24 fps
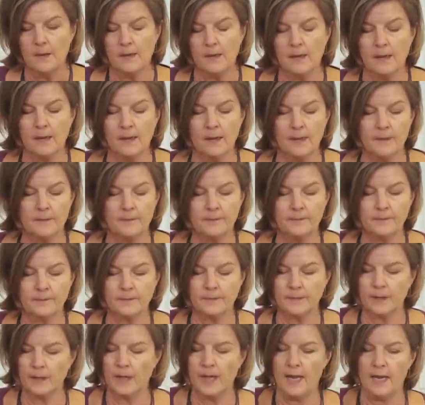Um,
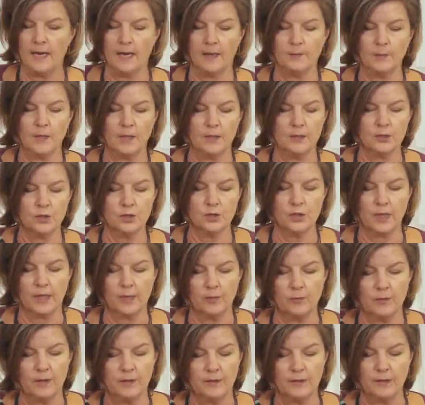and I'm going to
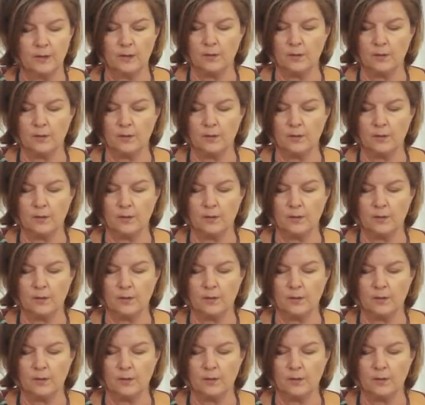share with